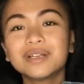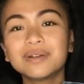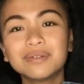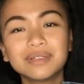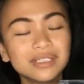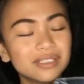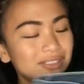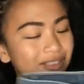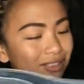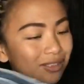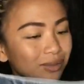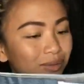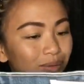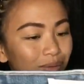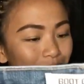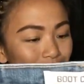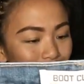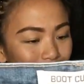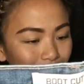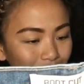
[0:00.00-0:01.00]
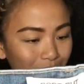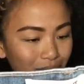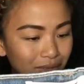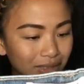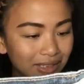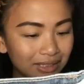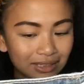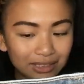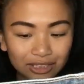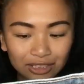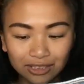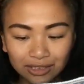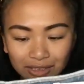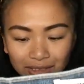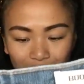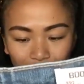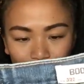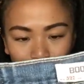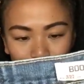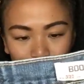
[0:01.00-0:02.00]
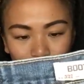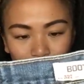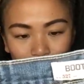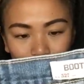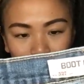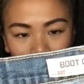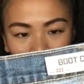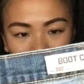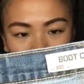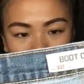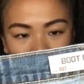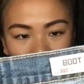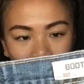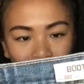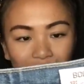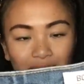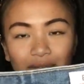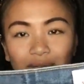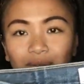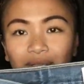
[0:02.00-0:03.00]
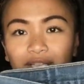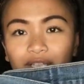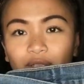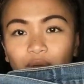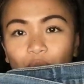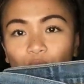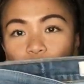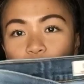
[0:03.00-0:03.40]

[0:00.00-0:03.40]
what I want to do, because it's just so, I don't know, like the